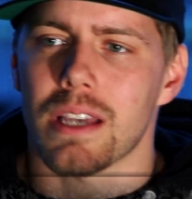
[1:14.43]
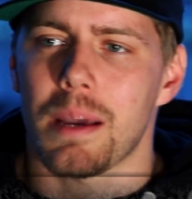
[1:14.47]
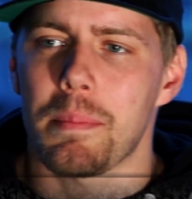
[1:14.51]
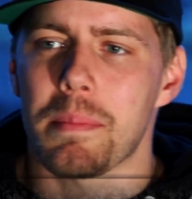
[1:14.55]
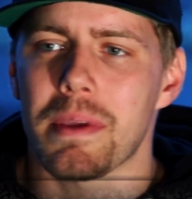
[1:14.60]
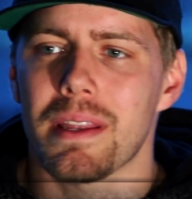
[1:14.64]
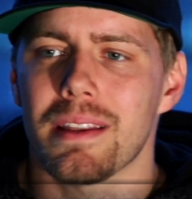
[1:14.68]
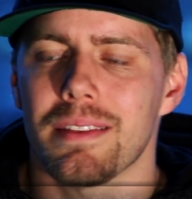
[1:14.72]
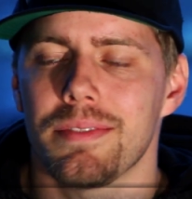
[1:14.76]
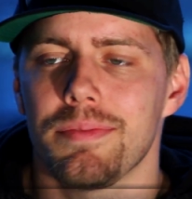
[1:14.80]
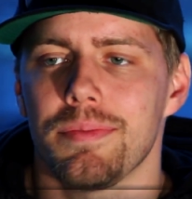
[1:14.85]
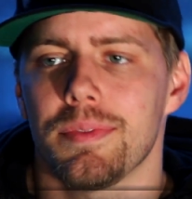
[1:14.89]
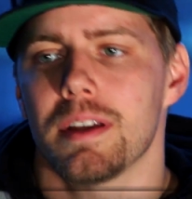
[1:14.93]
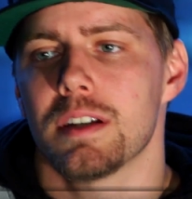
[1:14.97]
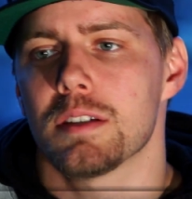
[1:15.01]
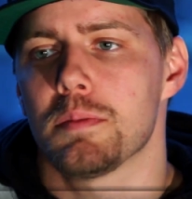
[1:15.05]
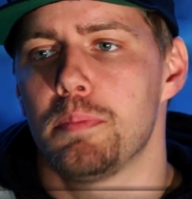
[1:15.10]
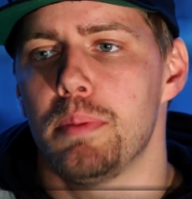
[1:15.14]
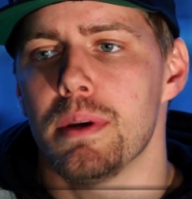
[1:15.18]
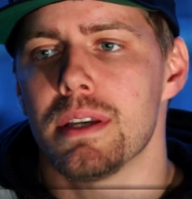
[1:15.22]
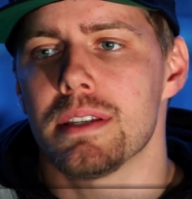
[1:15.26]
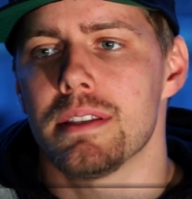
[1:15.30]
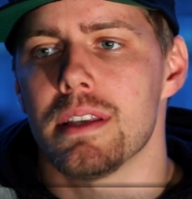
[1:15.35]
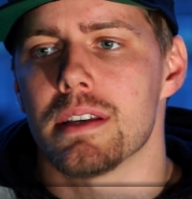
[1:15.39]
I mean, there's
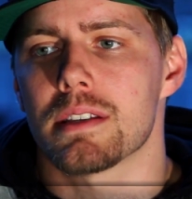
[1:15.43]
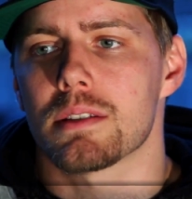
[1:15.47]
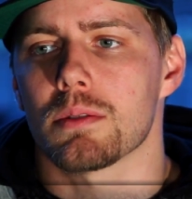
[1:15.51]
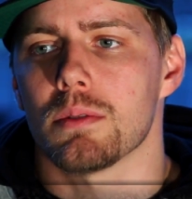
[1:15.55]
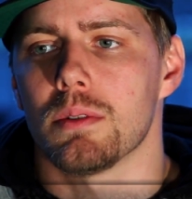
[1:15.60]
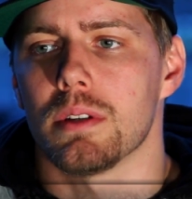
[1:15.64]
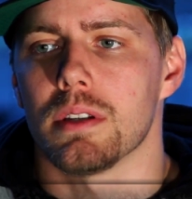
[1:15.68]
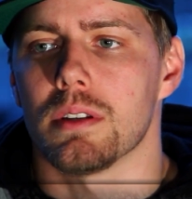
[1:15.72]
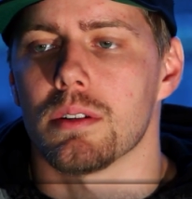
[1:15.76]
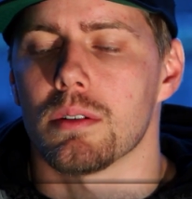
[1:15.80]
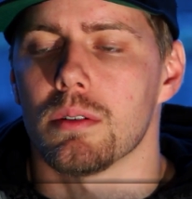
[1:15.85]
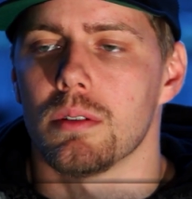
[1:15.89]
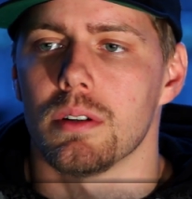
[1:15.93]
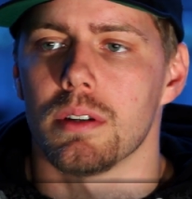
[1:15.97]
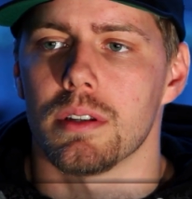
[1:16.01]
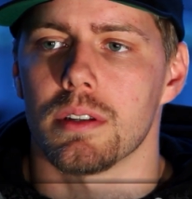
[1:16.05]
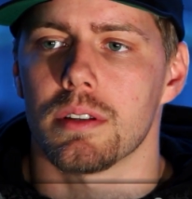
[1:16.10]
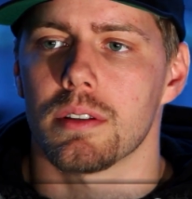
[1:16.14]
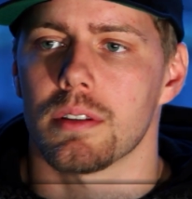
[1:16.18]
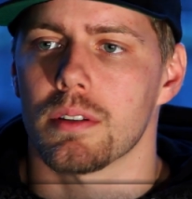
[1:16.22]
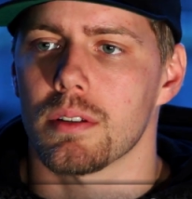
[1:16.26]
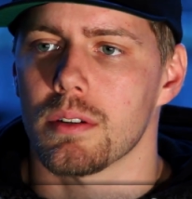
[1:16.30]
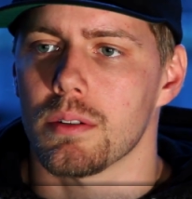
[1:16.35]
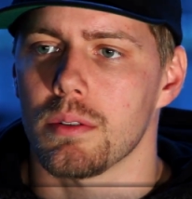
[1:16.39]
business on on
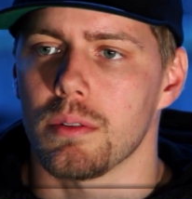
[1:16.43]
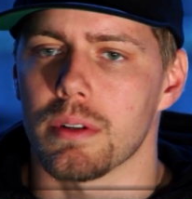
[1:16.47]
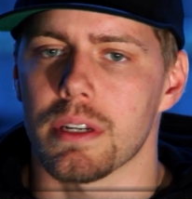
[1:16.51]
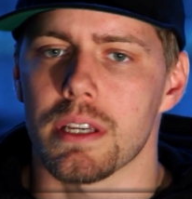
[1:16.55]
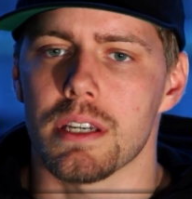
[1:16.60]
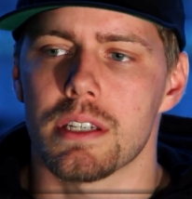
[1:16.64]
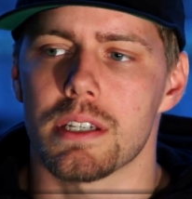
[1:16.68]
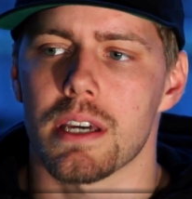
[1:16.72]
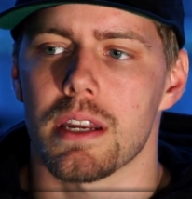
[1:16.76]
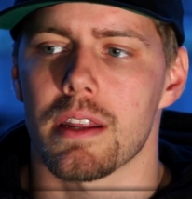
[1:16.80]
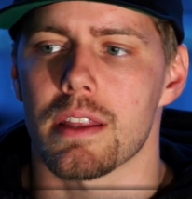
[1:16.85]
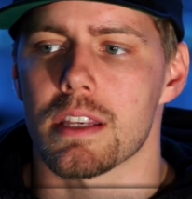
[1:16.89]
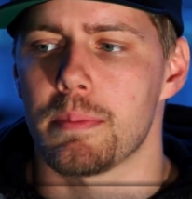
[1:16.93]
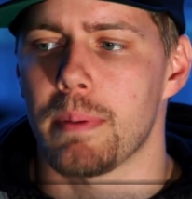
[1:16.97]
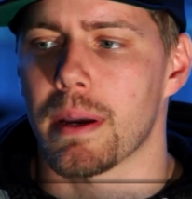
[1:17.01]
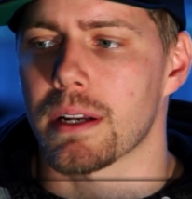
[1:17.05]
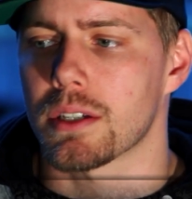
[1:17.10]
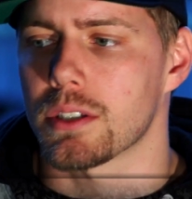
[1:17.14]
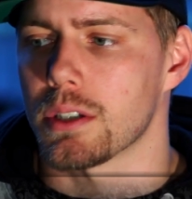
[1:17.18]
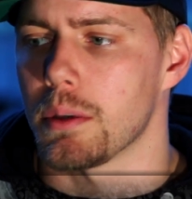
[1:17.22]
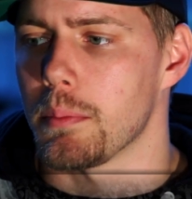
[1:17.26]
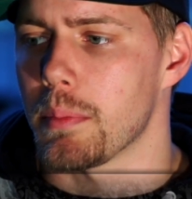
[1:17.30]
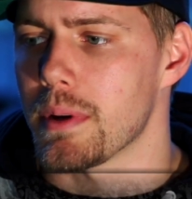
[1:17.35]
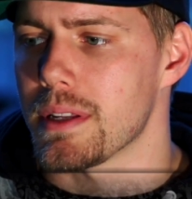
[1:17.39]
on each end of the
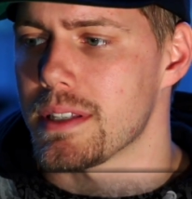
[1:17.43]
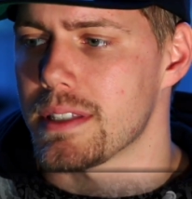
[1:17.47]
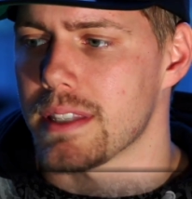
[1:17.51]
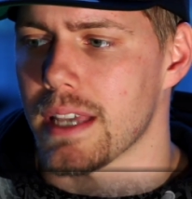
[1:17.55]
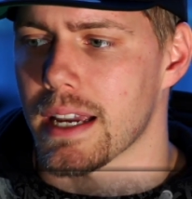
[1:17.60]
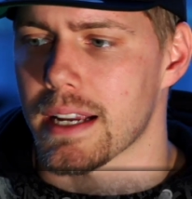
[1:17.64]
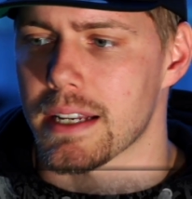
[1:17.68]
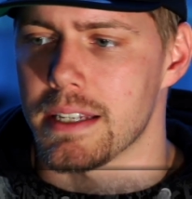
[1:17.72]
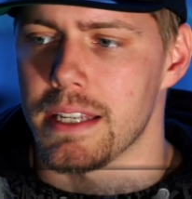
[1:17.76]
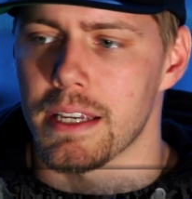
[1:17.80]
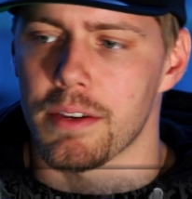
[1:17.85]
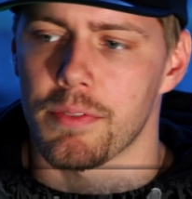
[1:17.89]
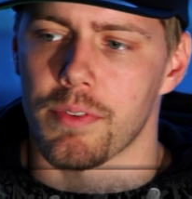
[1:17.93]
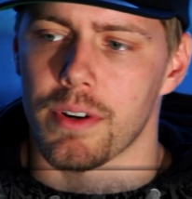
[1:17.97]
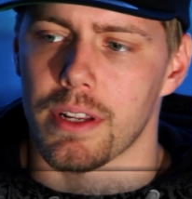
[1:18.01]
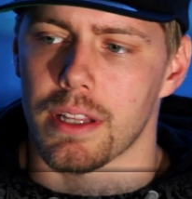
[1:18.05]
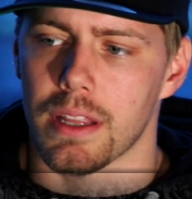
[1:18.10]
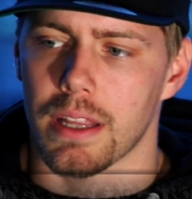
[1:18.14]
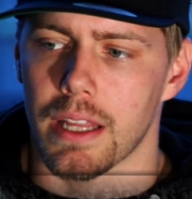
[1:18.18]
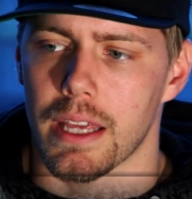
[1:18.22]
spectrum, but it's like different.